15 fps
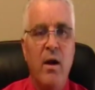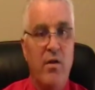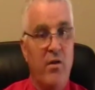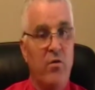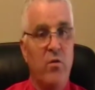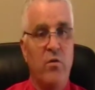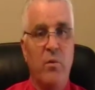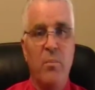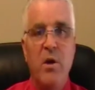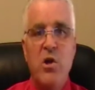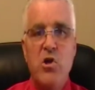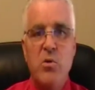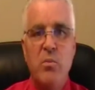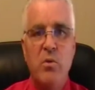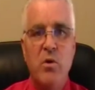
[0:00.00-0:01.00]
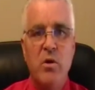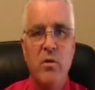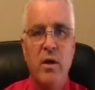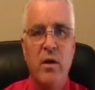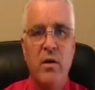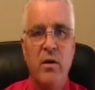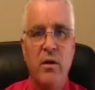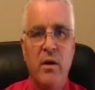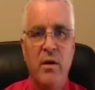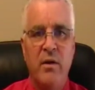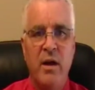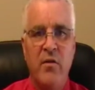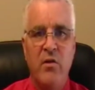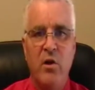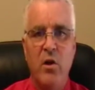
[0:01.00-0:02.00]
This was a picture book that
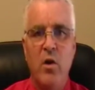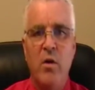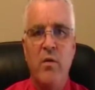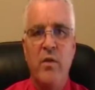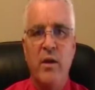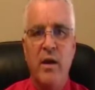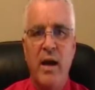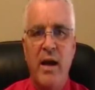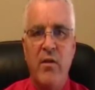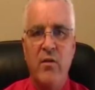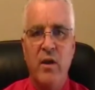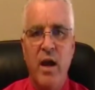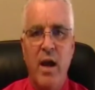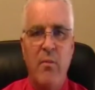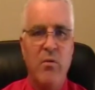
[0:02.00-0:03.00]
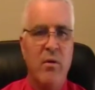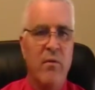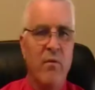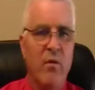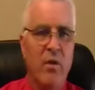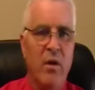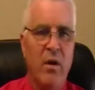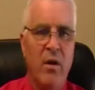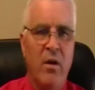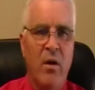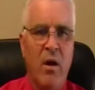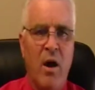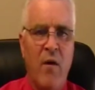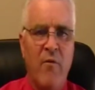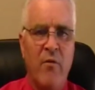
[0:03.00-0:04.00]
takes a look at the landscapes and
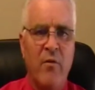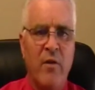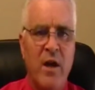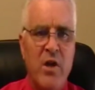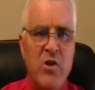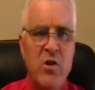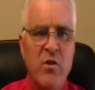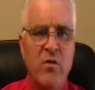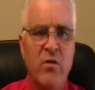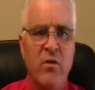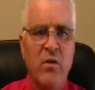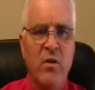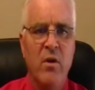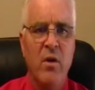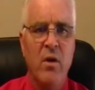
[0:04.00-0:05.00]
observations,